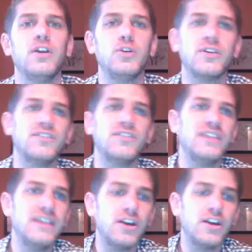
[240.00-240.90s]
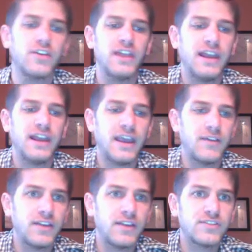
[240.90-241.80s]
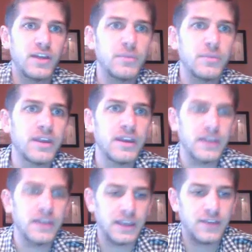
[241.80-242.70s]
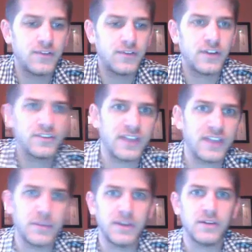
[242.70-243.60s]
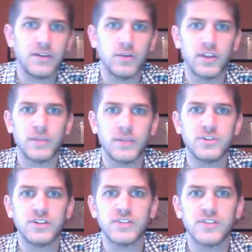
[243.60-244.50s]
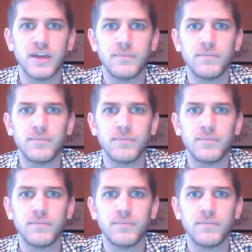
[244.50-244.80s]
You can see here that I have a sum if statement. Hold on, let me change that.